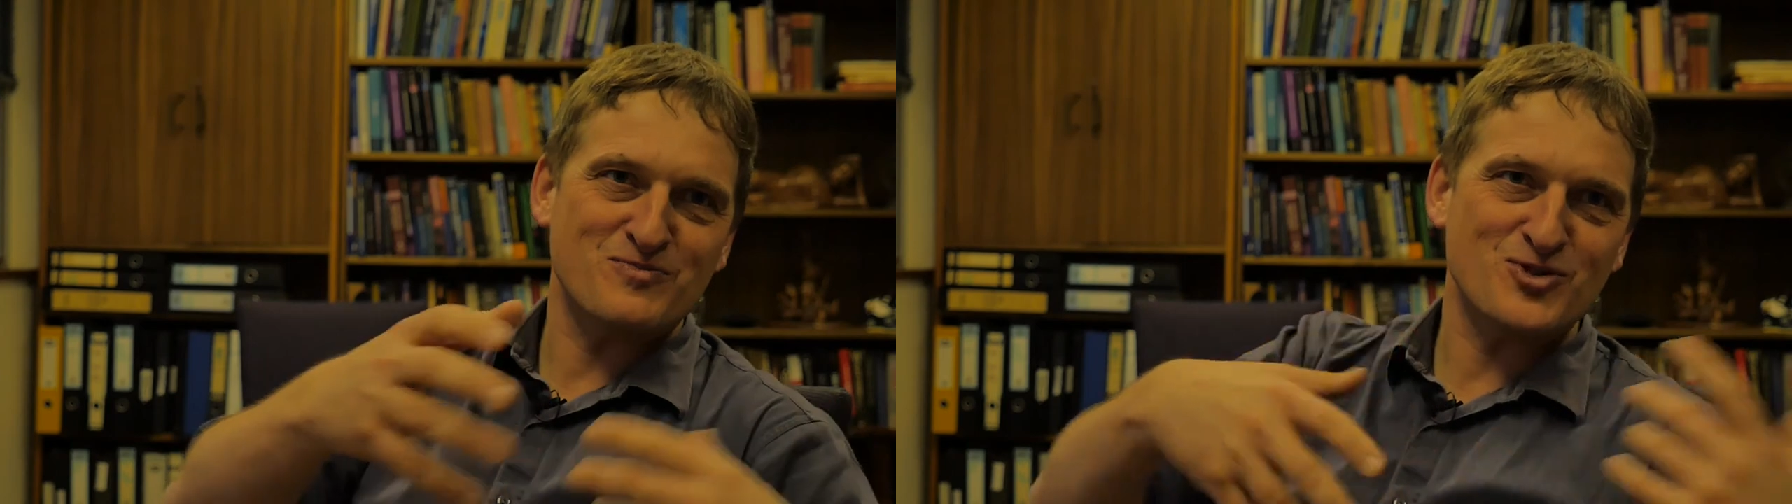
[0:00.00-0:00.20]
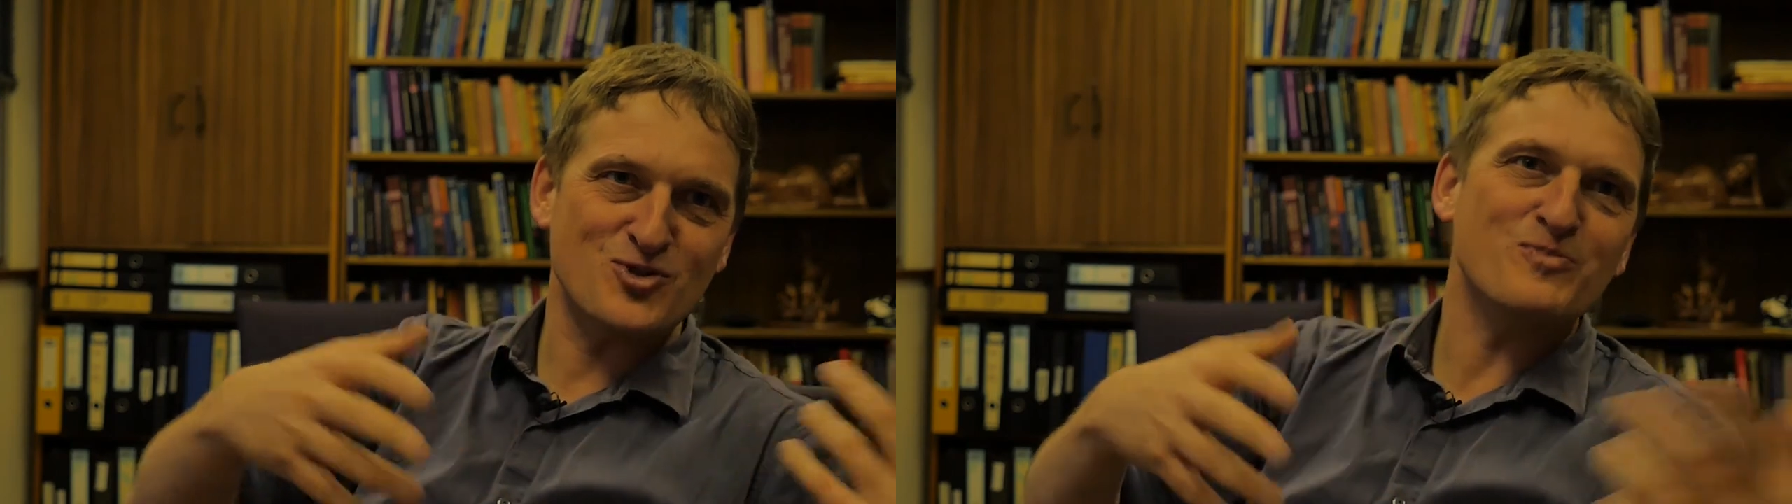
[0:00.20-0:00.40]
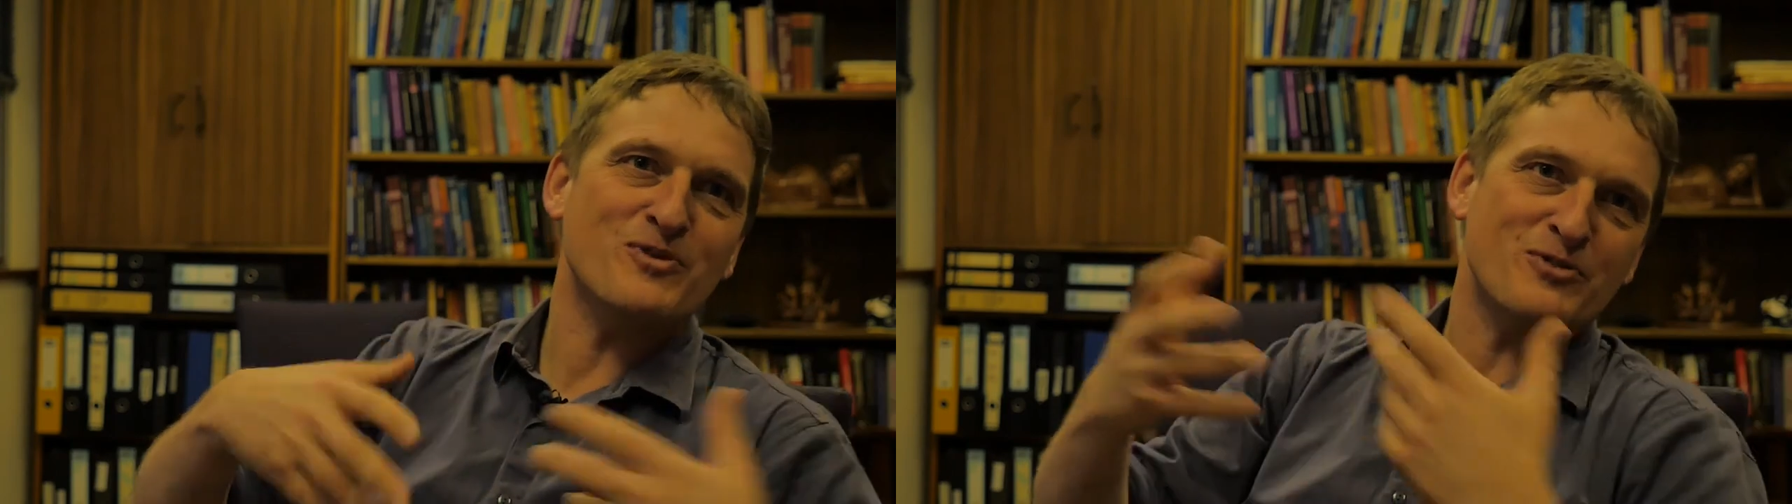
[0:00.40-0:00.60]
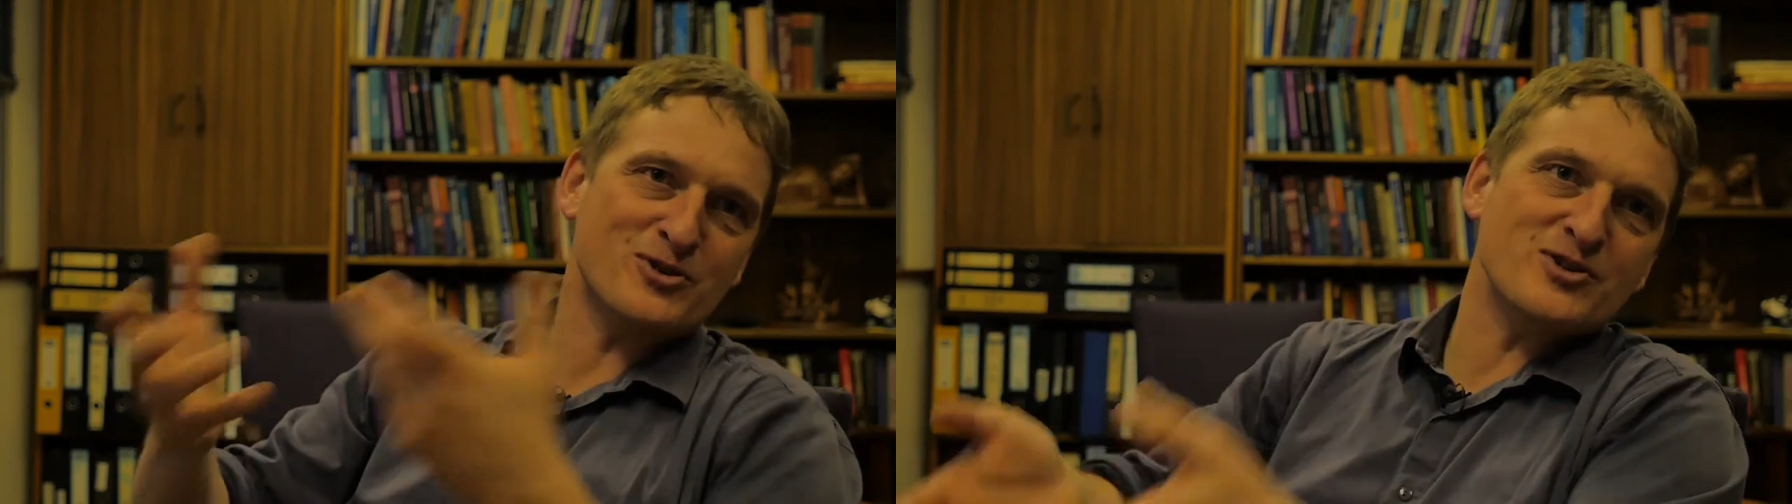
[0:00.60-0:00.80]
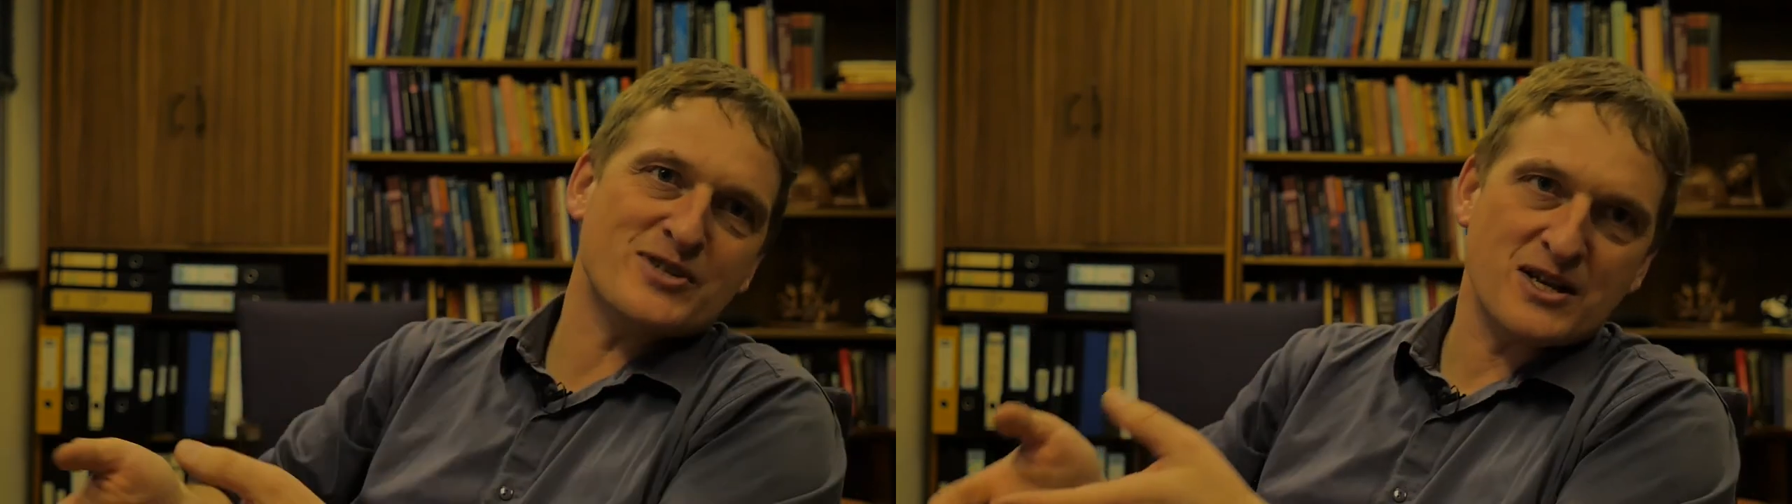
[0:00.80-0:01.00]
soup that
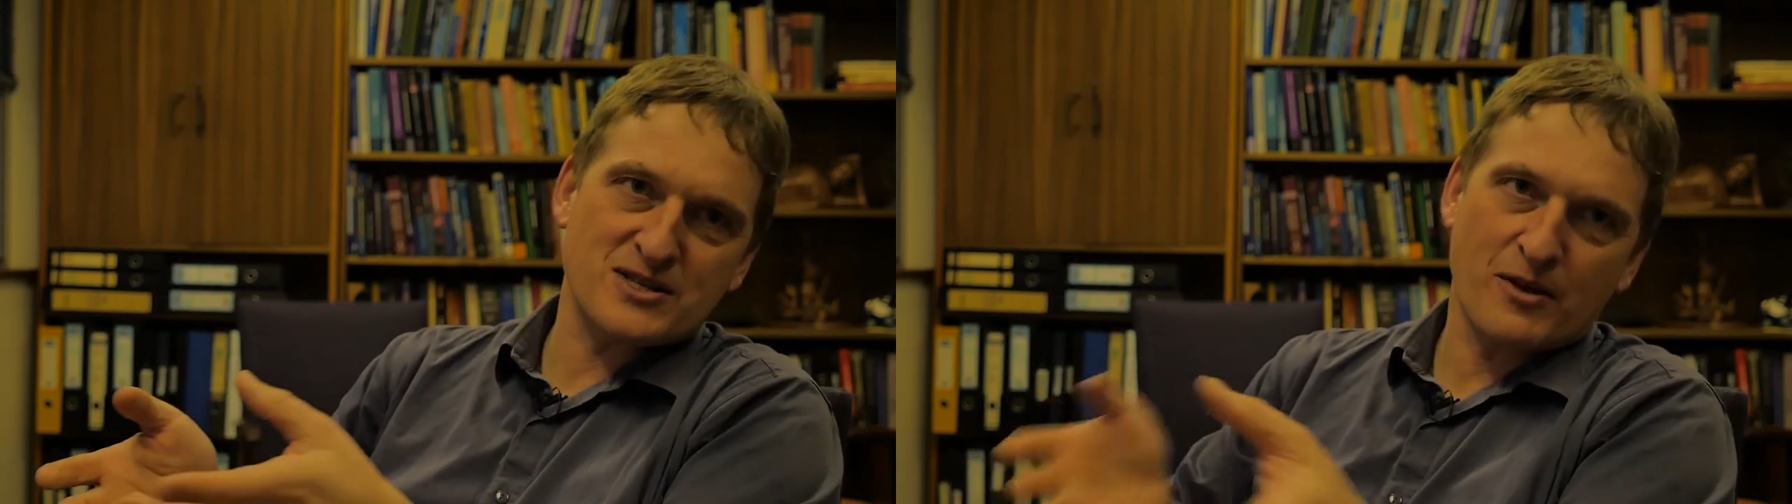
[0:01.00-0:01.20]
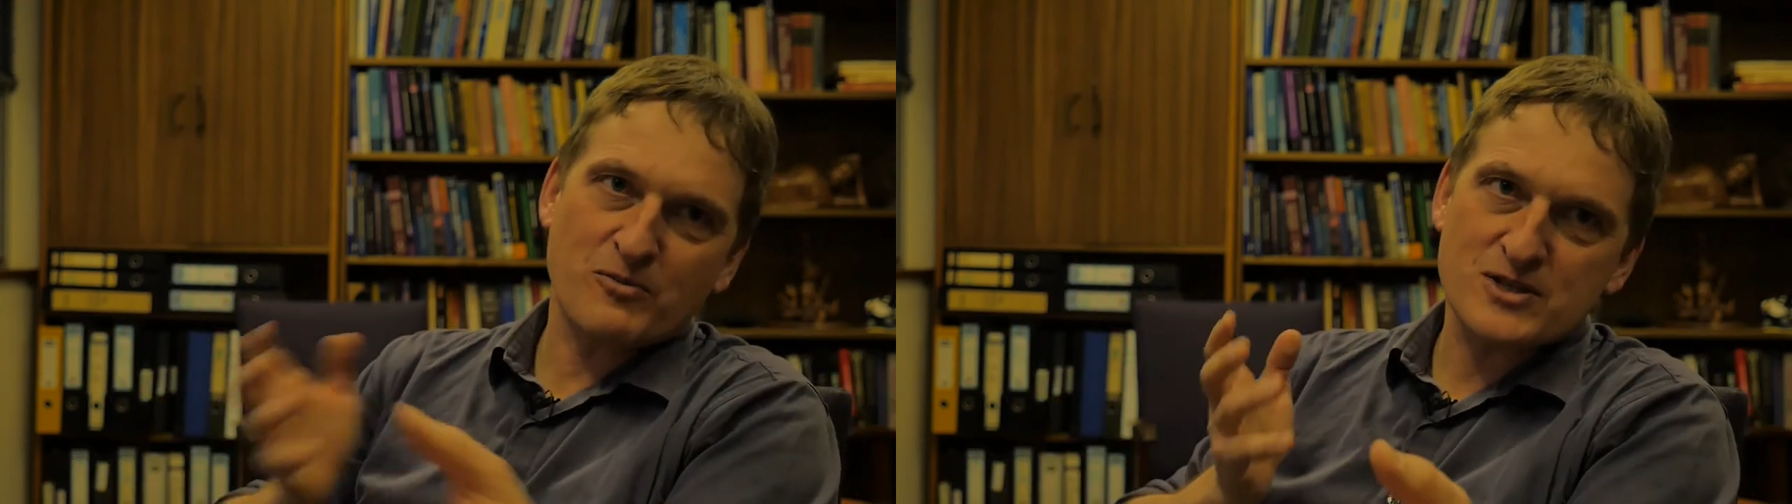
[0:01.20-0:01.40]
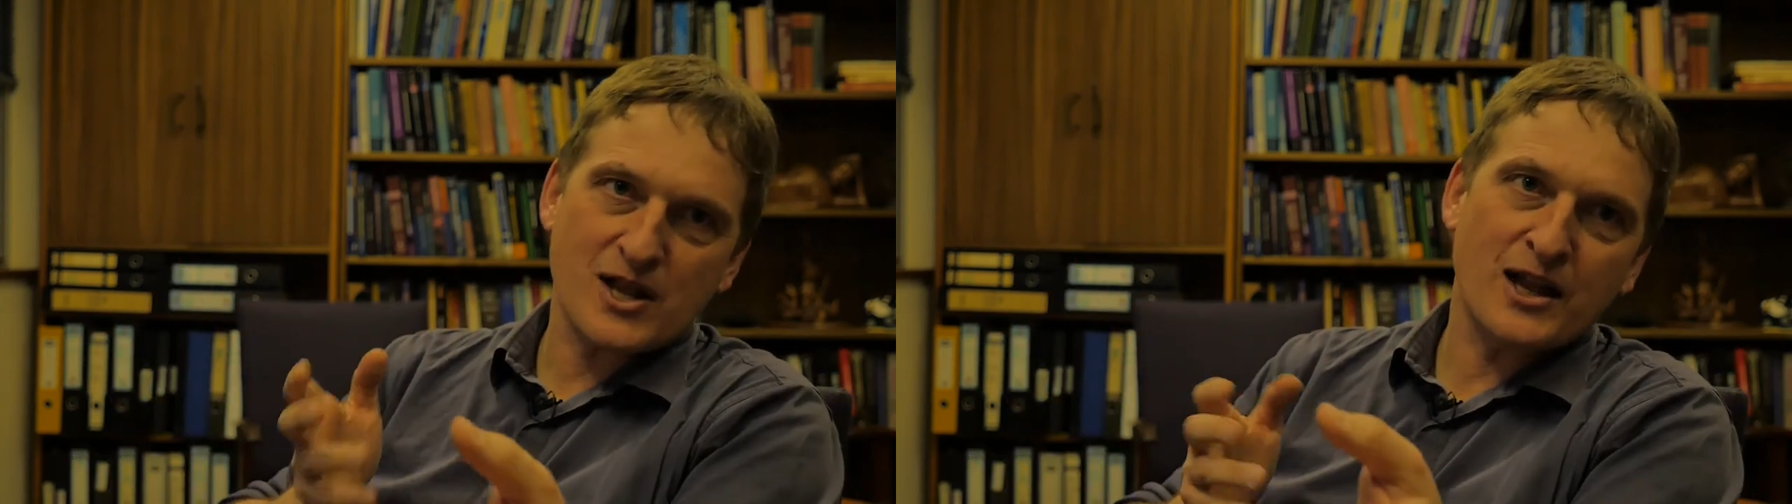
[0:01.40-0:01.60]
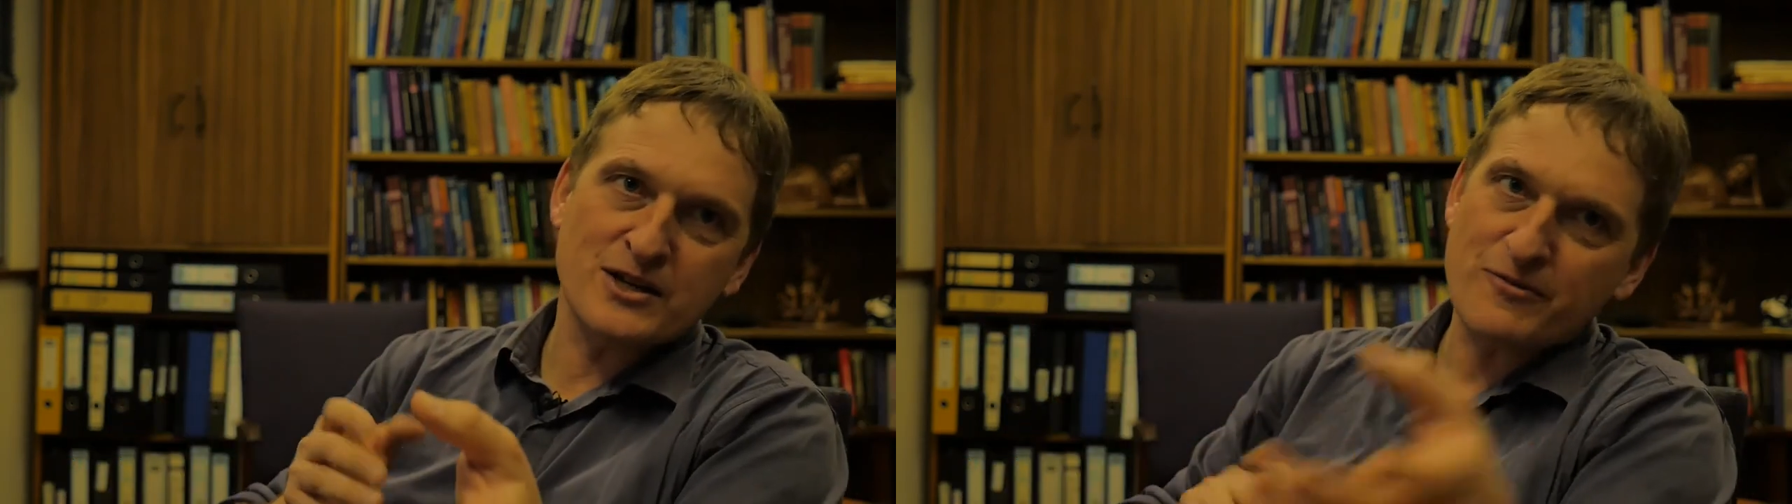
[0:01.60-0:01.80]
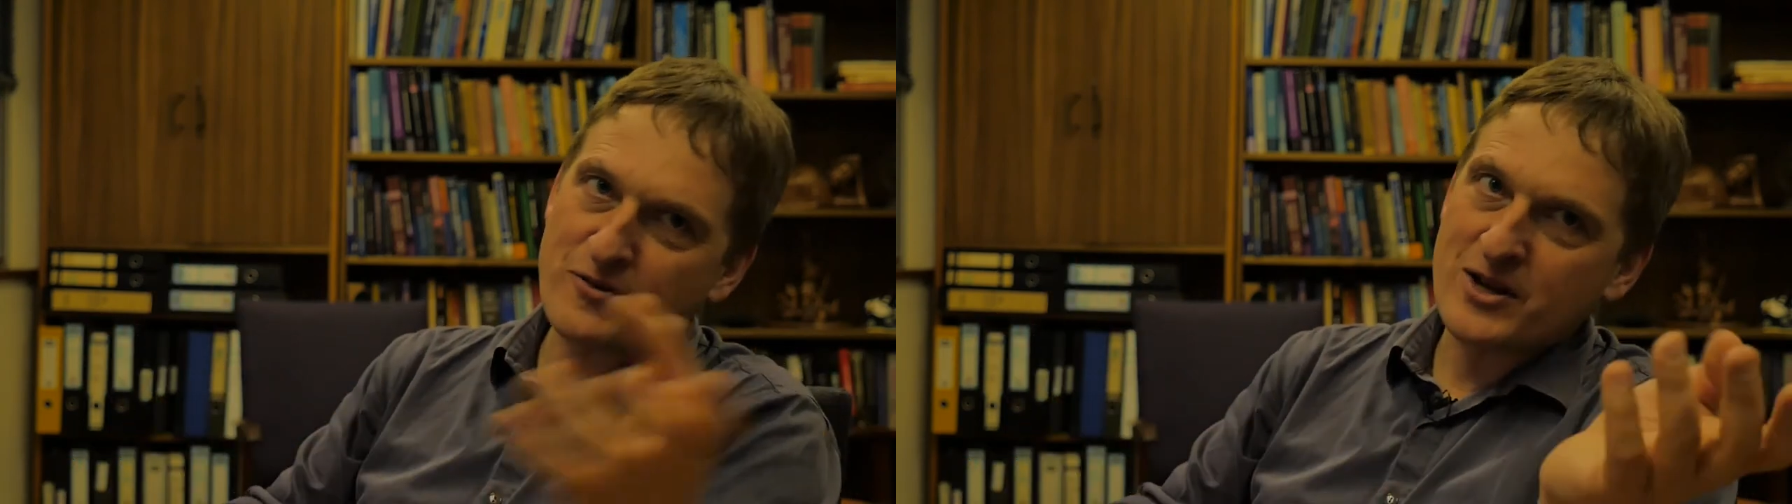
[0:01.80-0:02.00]
produced our sun was slightly
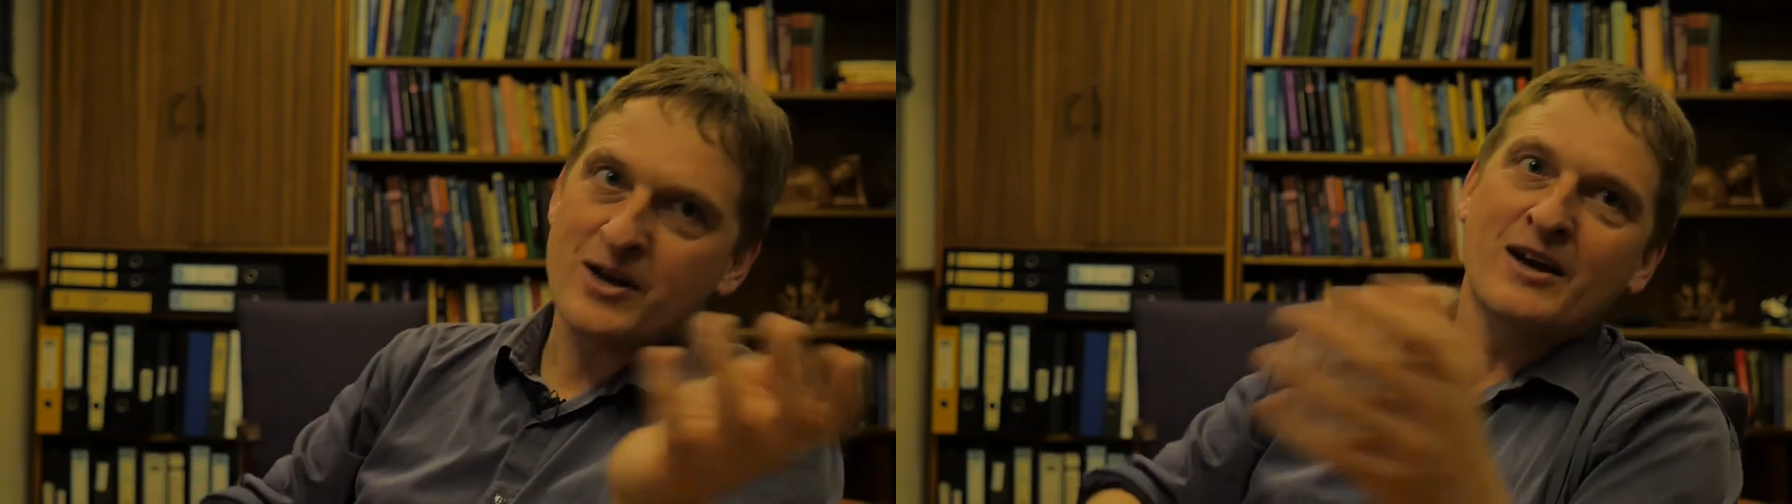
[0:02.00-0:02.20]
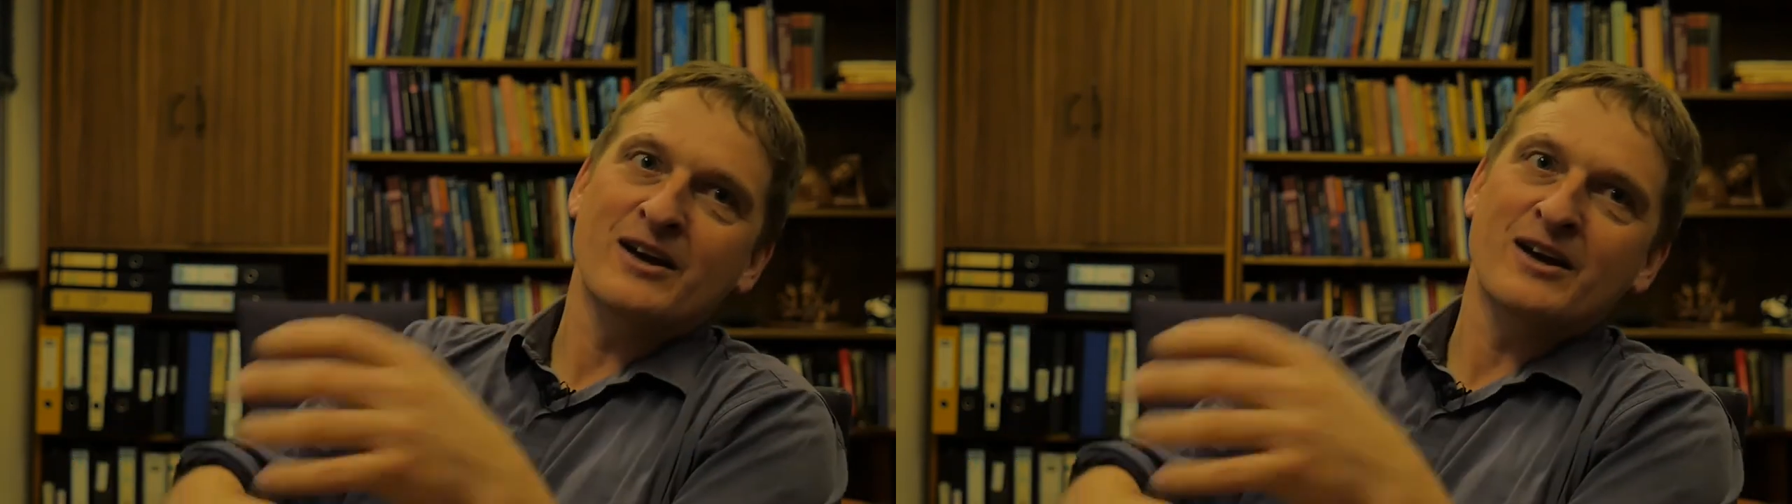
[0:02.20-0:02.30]
different,